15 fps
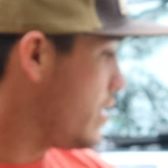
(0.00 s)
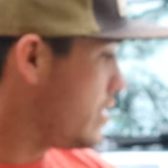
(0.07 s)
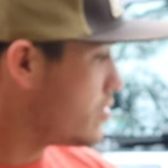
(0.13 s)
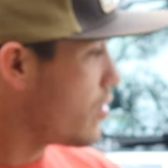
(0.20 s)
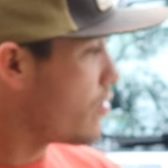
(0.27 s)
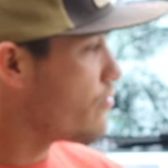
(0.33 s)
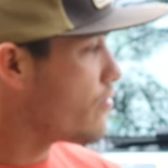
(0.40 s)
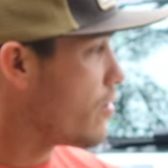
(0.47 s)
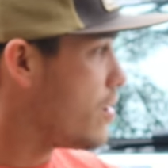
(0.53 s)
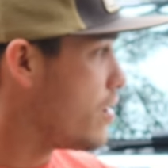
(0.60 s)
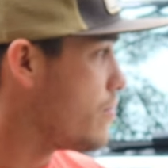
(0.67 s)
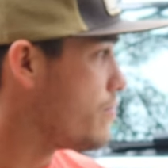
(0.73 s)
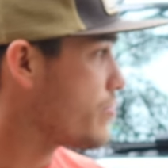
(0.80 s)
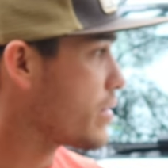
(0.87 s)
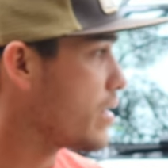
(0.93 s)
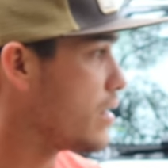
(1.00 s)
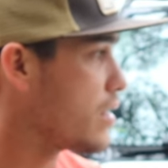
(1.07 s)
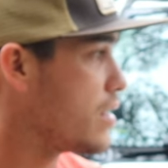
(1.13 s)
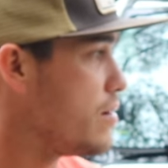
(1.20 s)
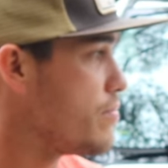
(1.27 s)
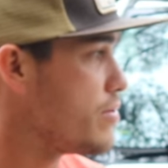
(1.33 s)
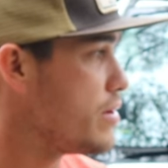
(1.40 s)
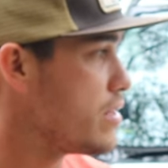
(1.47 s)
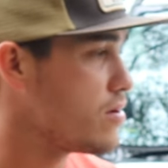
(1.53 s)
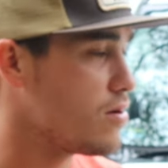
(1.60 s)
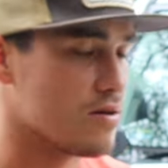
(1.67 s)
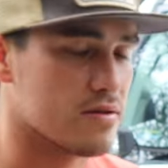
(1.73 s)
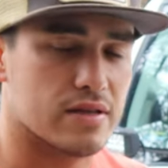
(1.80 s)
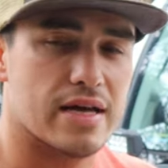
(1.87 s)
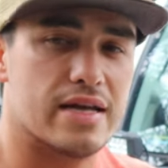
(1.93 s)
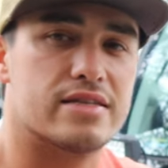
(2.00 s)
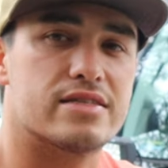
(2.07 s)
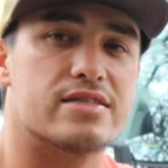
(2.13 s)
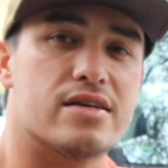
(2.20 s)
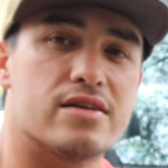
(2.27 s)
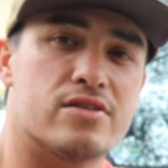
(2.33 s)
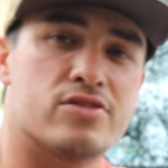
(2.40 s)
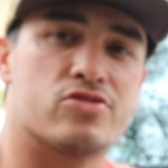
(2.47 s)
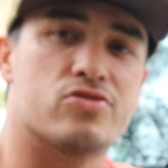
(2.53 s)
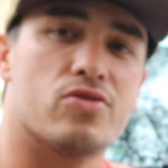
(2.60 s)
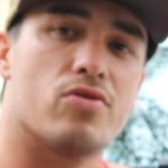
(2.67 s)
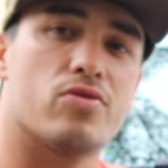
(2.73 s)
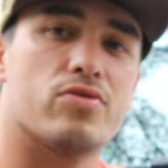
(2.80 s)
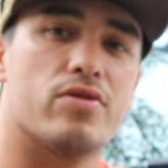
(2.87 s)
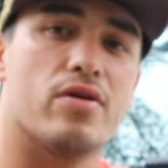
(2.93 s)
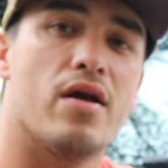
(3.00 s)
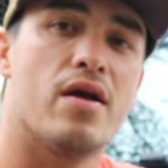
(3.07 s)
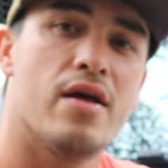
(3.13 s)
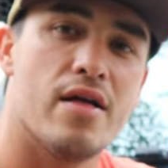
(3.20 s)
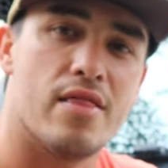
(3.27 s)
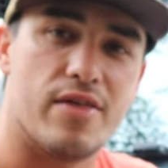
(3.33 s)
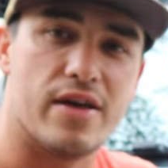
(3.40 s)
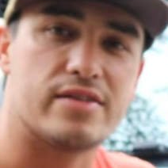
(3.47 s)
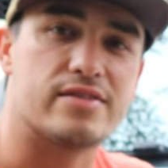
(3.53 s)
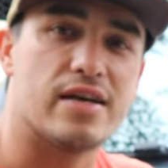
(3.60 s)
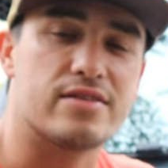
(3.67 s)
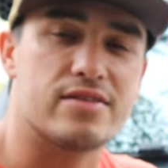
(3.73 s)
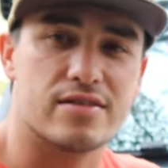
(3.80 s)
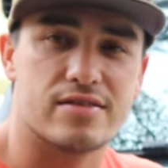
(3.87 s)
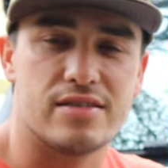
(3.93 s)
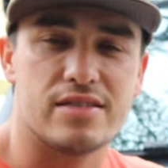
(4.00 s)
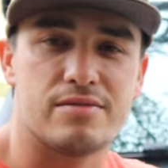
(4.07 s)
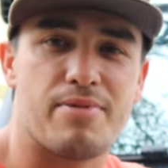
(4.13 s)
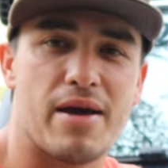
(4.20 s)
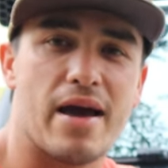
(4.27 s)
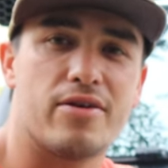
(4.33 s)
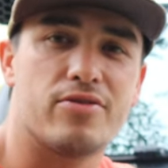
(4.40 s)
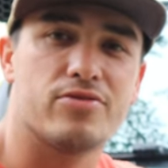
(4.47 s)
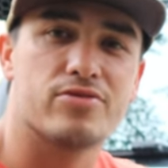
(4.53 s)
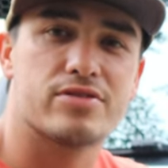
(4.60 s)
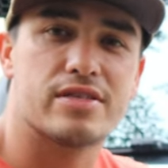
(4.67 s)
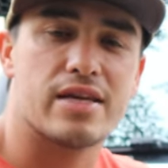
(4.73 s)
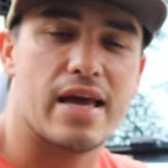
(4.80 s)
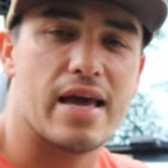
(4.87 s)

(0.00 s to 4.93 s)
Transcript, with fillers: These are from a company called Lensun Solar. They sent us these panels,